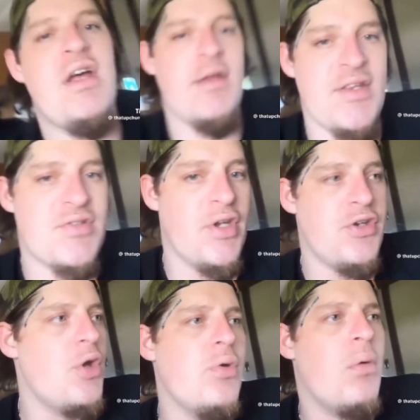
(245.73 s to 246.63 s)
Because
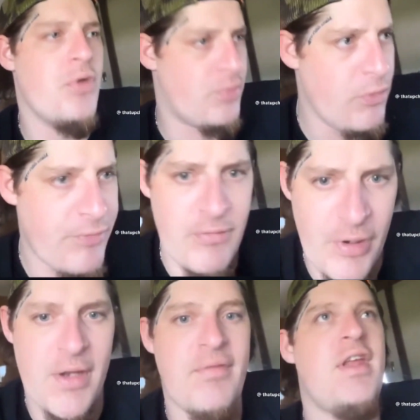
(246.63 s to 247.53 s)
the dude on the roof
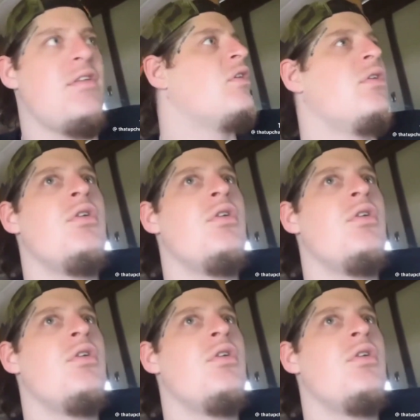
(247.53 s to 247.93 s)
in front of it